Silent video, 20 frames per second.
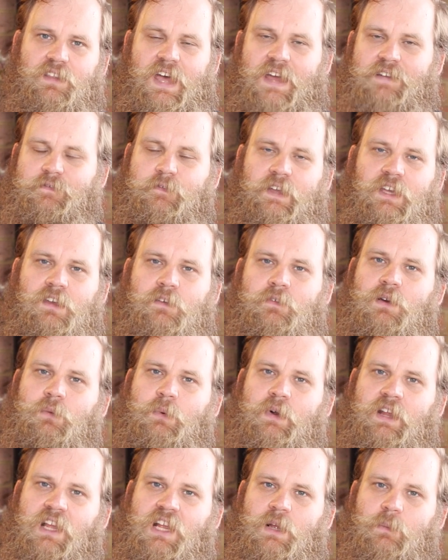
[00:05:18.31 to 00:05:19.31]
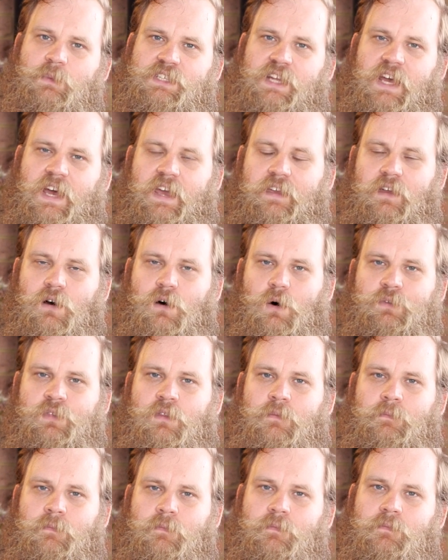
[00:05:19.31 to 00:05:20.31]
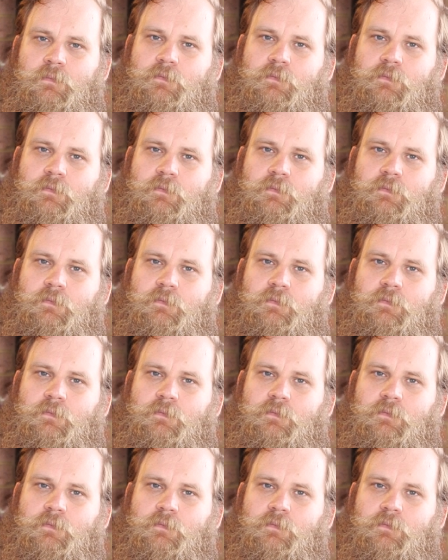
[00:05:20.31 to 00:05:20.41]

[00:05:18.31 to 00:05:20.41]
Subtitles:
that forgiving when it comes to how you hold them,